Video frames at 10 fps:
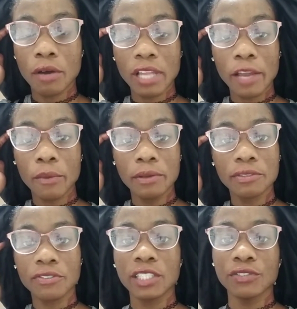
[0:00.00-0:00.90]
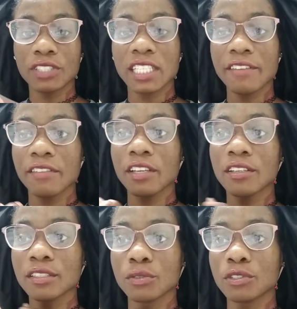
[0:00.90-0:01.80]
Like we was friends for seven
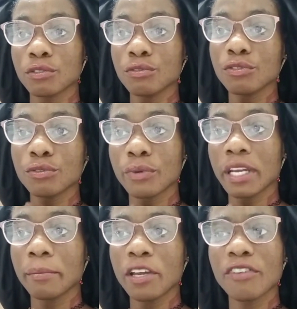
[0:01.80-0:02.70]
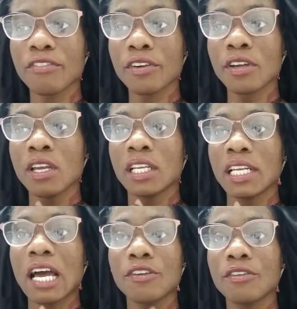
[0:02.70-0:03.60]
years, and as soon as you ran me over,
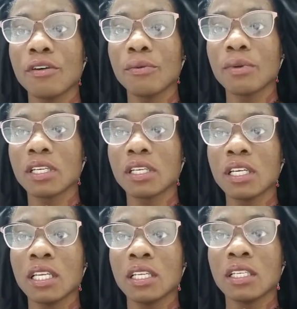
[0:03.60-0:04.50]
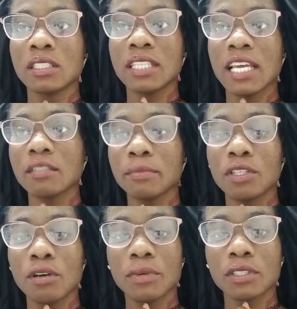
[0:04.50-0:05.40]
now you don't want to text me, you
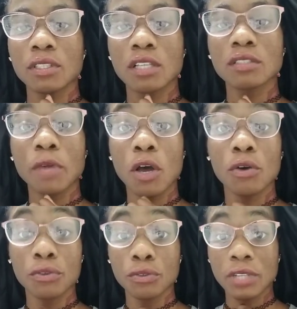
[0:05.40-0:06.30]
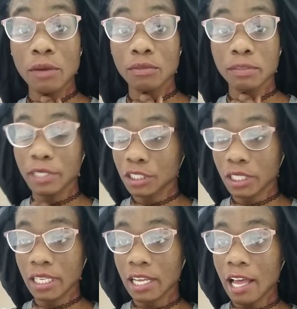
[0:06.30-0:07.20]
don't want to talk to me. Oh, that was mission
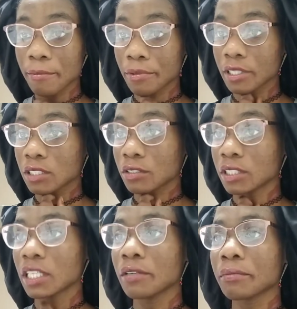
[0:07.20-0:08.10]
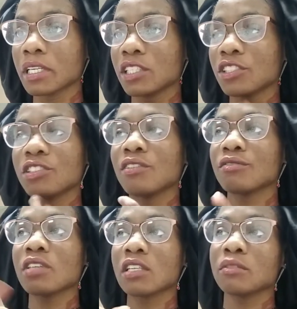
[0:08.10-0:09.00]
accomplished or something. Cause she don't
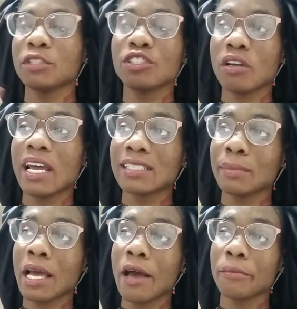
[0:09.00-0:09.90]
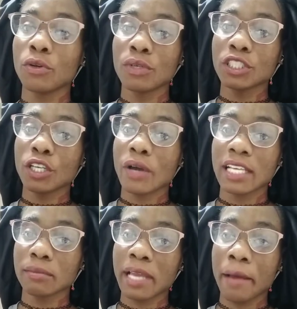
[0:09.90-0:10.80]
talk to me. She don't ask me how I'm doing. She don't
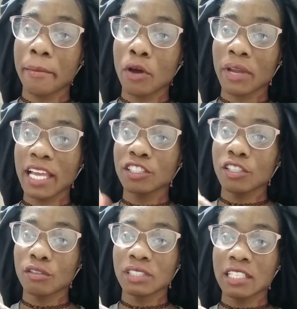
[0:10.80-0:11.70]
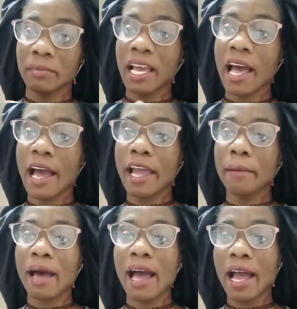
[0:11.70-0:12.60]
ask me how I'm okay. She don't text me hi,
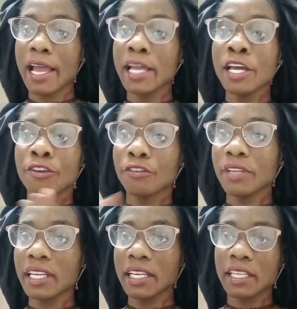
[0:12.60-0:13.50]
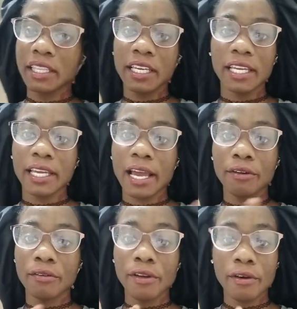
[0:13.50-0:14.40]
bye. You need anything? I
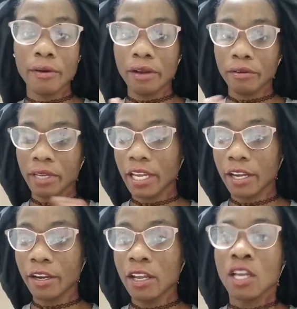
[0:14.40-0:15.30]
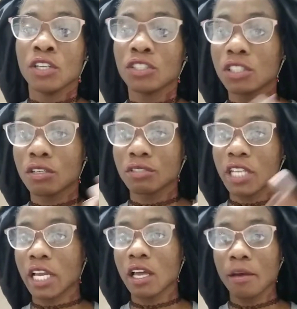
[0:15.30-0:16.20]
don't know. I don't care. She don't
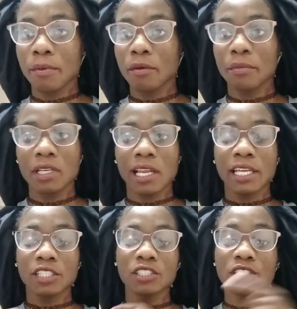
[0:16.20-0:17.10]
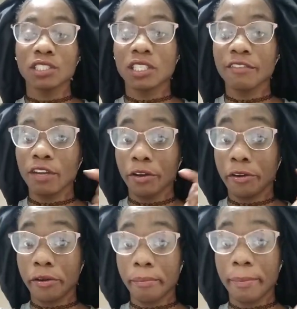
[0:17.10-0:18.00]
check up on me. Like she just living
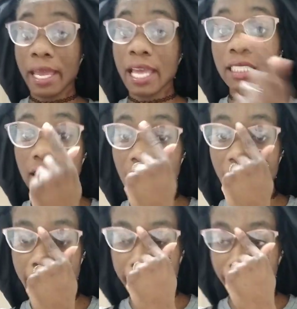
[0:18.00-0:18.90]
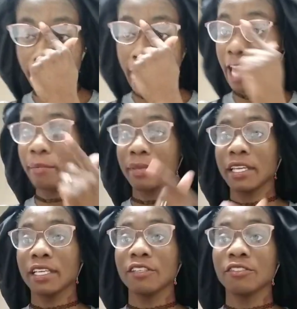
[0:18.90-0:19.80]
her best life,
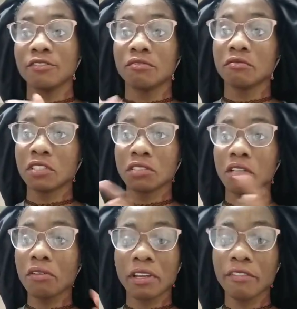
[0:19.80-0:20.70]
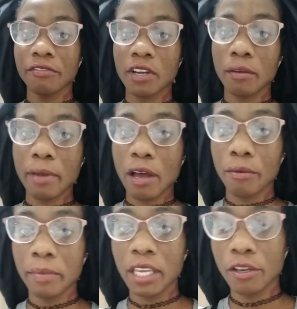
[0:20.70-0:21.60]
happy. Just don't give a fuck about
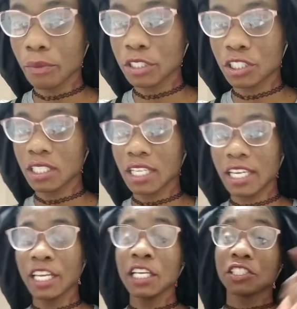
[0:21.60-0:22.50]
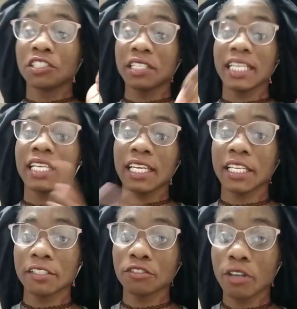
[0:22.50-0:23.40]
me or what she did. She didn't get
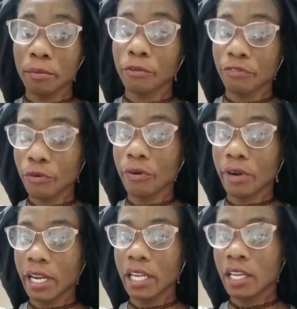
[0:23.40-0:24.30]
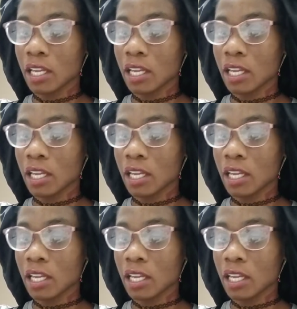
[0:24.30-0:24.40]
in trouble for it.